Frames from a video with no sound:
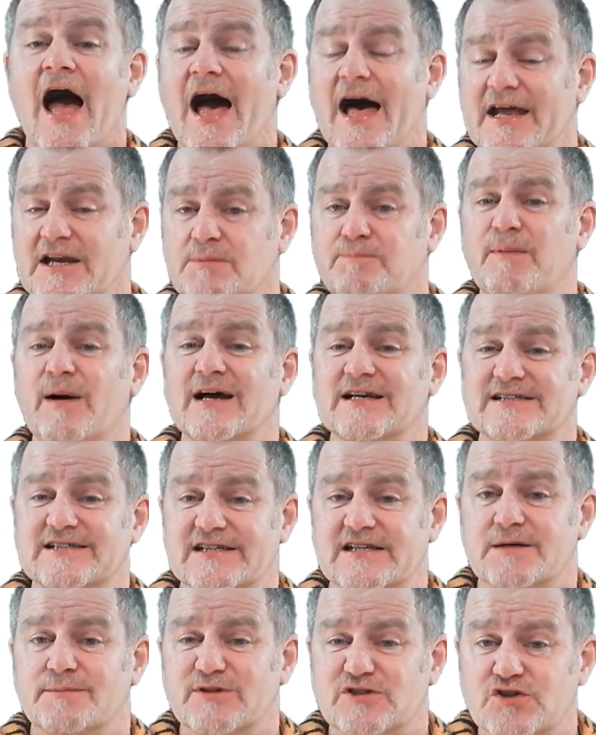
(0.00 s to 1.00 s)
and by
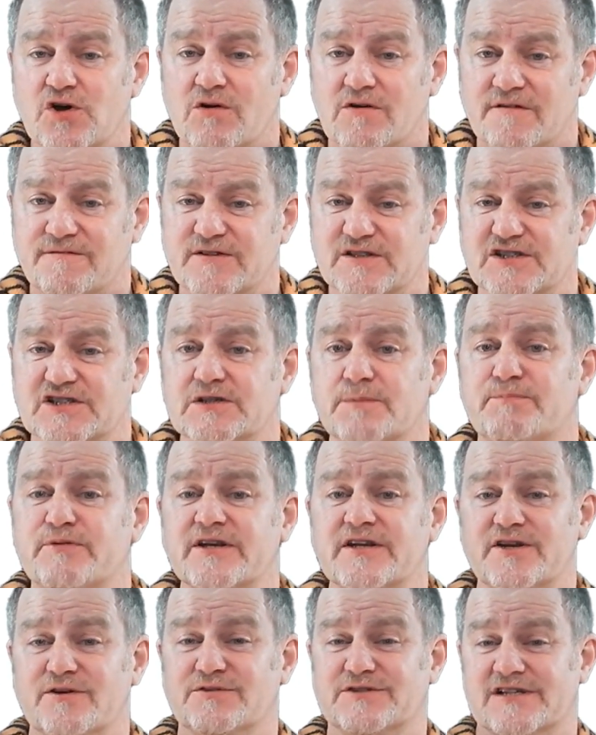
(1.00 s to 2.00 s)
cinematographers to
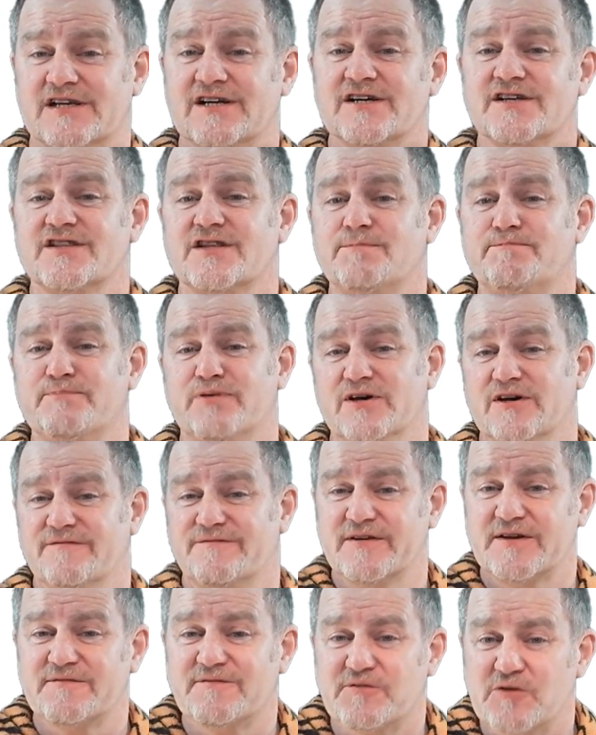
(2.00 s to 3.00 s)
produce the
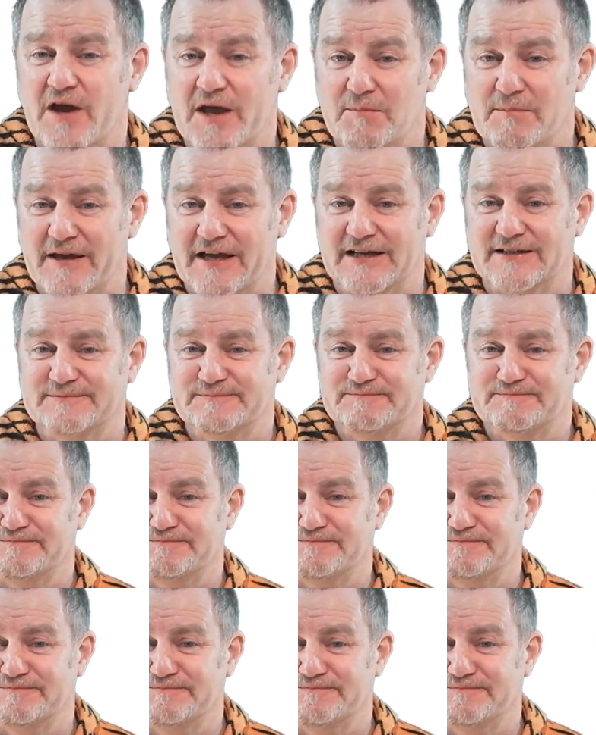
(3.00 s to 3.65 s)
perfect framing.